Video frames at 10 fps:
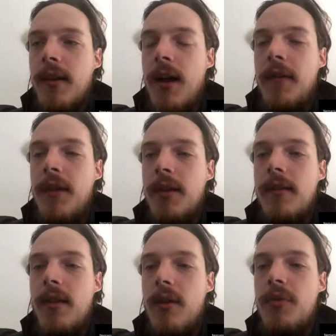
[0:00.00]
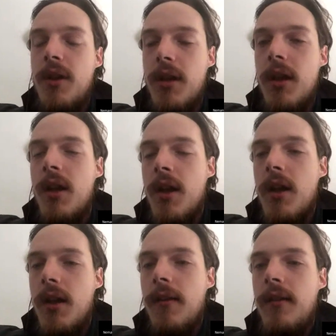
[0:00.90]
I think it's gonna be
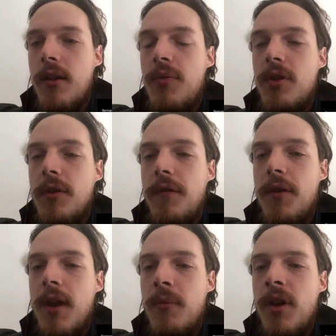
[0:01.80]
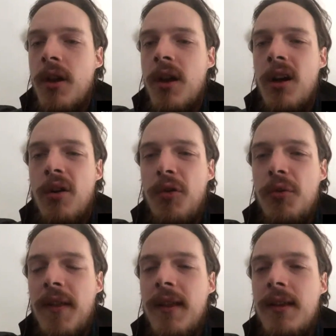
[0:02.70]
good for them.
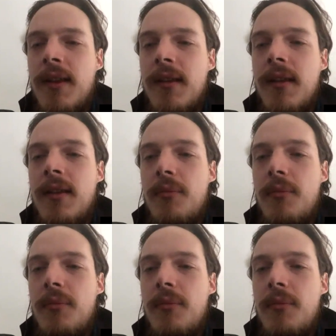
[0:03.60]
Also, I think that the